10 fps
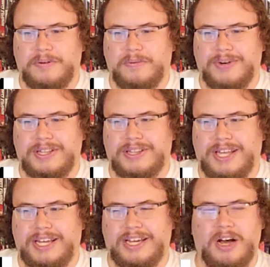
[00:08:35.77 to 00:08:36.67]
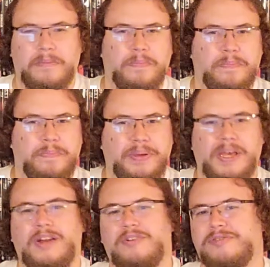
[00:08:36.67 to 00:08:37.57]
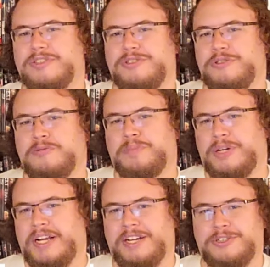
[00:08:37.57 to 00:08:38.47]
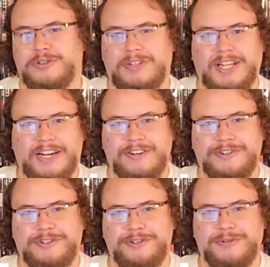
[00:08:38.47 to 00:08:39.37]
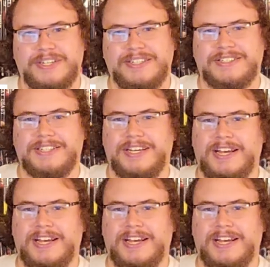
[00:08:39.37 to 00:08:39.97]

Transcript: with like a bit of a supernatural edge to it.